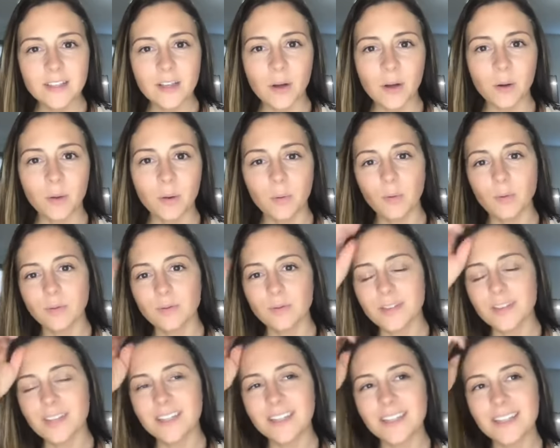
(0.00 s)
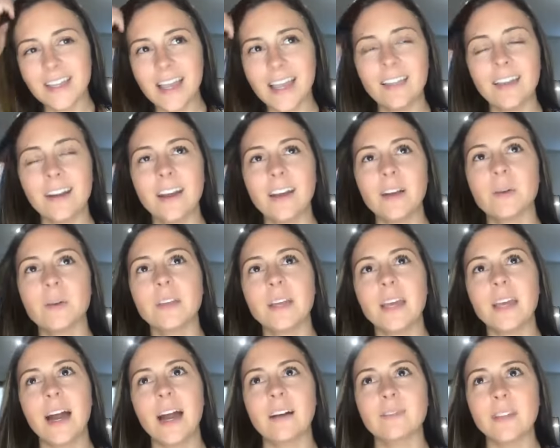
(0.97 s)
So to say that I only
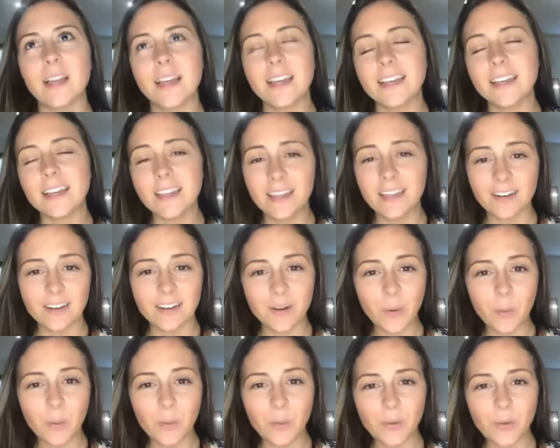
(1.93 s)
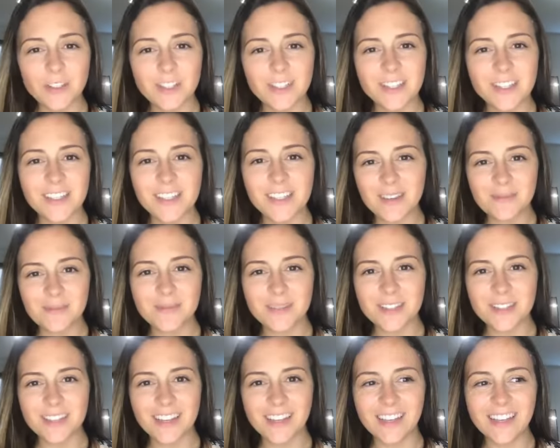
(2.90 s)
have like a year goal just seems
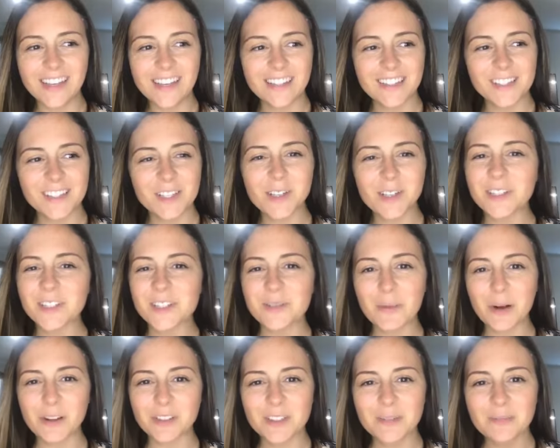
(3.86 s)
like so small